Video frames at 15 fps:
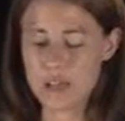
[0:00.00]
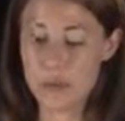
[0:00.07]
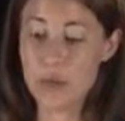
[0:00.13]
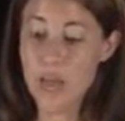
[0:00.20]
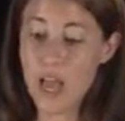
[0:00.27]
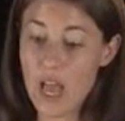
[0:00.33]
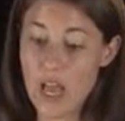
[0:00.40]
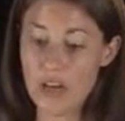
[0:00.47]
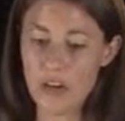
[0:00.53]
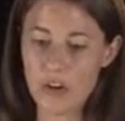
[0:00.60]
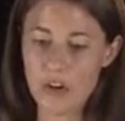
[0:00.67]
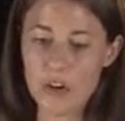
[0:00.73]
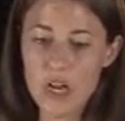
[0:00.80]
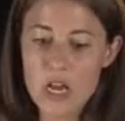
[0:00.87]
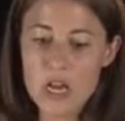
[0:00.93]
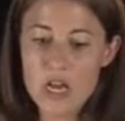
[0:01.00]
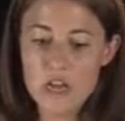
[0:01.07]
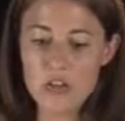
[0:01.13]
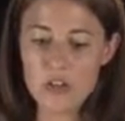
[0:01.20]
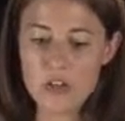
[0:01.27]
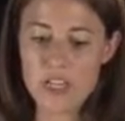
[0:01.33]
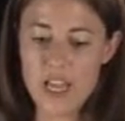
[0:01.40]
again, you're
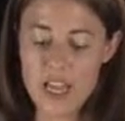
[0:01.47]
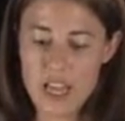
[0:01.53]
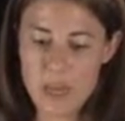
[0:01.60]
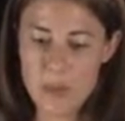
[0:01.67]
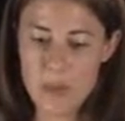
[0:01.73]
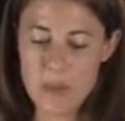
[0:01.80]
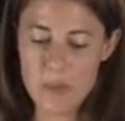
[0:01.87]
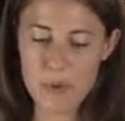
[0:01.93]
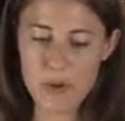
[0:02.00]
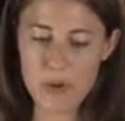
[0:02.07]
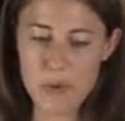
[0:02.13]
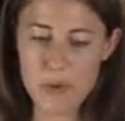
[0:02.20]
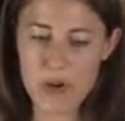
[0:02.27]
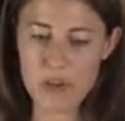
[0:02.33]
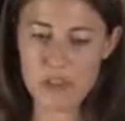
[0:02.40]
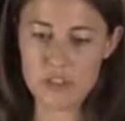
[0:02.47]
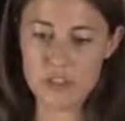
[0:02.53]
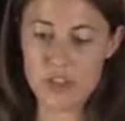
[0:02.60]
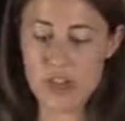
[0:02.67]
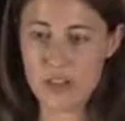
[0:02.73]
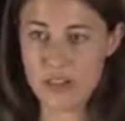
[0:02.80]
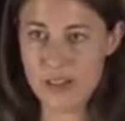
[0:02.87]
taking people who are
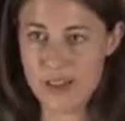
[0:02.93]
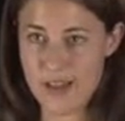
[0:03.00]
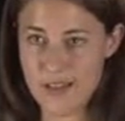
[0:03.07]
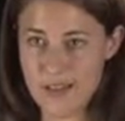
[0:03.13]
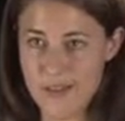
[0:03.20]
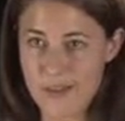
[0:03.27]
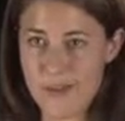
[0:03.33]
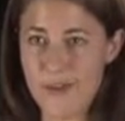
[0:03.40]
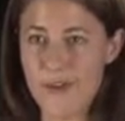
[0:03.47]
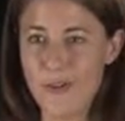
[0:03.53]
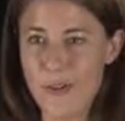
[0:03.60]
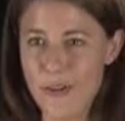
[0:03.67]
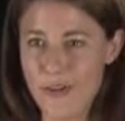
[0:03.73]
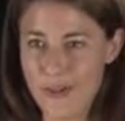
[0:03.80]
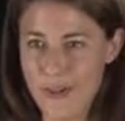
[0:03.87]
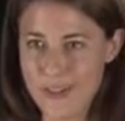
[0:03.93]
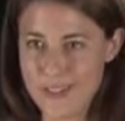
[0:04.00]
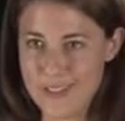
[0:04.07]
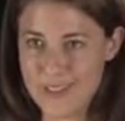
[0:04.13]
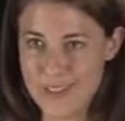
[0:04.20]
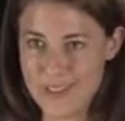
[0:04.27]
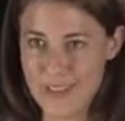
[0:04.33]
genetically identical and raised
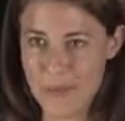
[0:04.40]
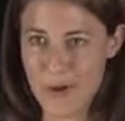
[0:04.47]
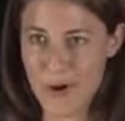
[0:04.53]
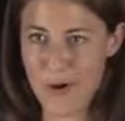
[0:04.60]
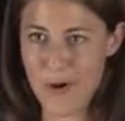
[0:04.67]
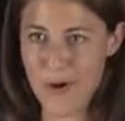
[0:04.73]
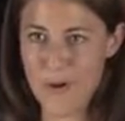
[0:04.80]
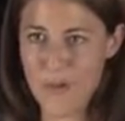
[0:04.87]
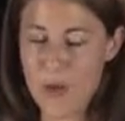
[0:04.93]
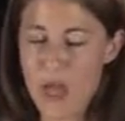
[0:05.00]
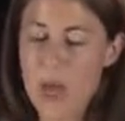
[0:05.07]
in the same home,